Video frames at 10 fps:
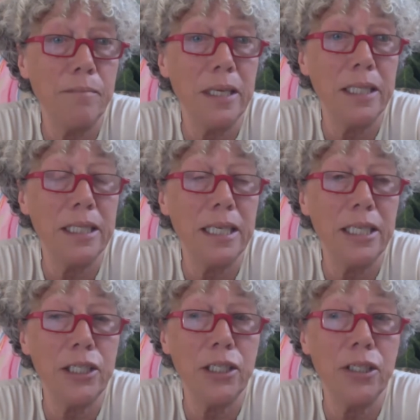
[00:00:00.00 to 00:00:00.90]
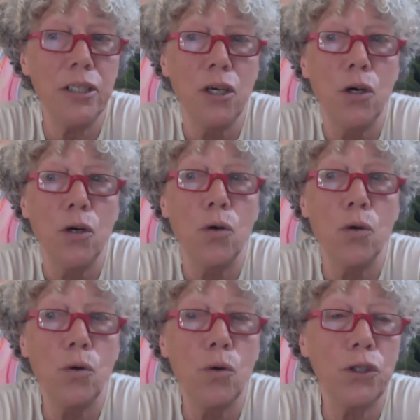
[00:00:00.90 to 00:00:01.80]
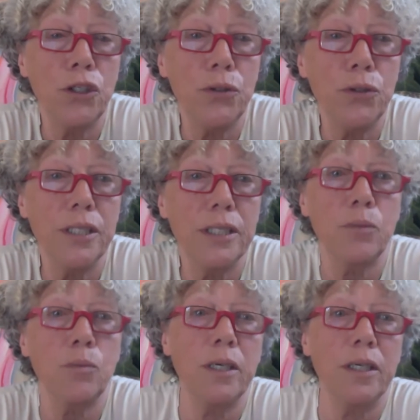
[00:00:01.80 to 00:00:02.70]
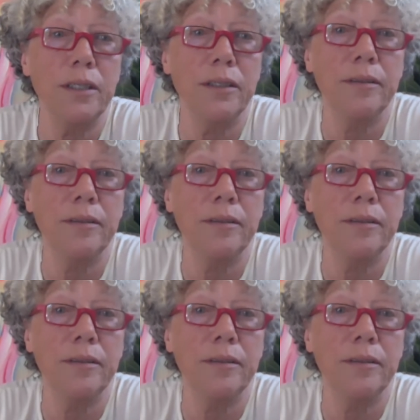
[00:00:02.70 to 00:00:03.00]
meditation or use this one.